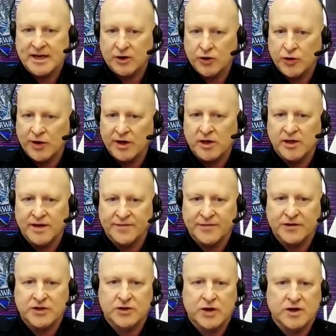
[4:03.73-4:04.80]
and critical
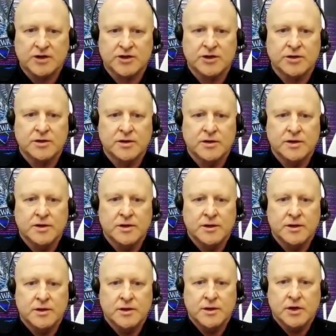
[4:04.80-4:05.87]
infrastructure,
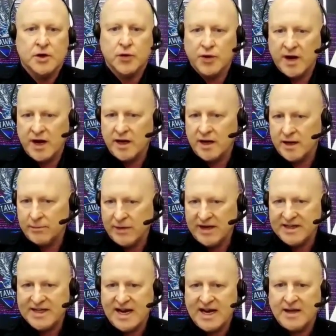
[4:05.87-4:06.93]
create and
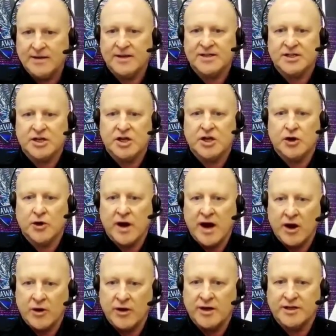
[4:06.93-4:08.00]
maintain the secure
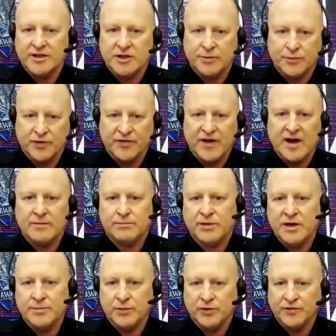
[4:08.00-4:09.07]
area to prevent
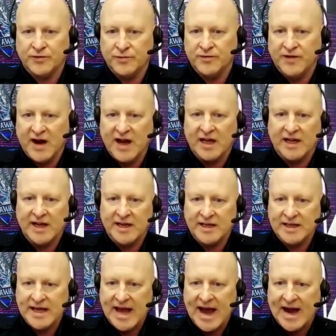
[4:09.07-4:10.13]
people from violating
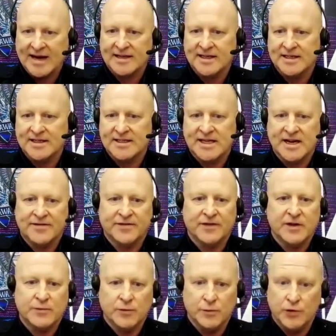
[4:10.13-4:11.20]
the act and
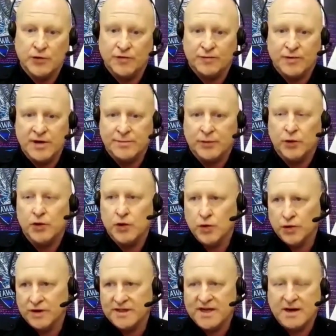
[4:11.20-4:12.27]
safely remove people who
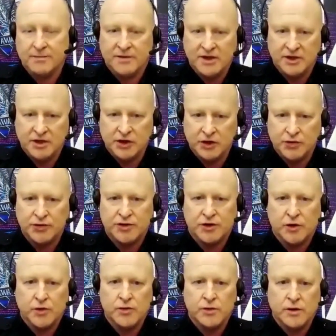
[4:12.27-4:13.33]
were attempting to do
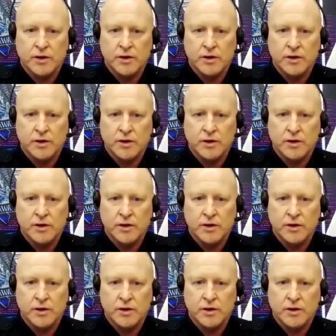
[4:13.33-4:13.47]
so,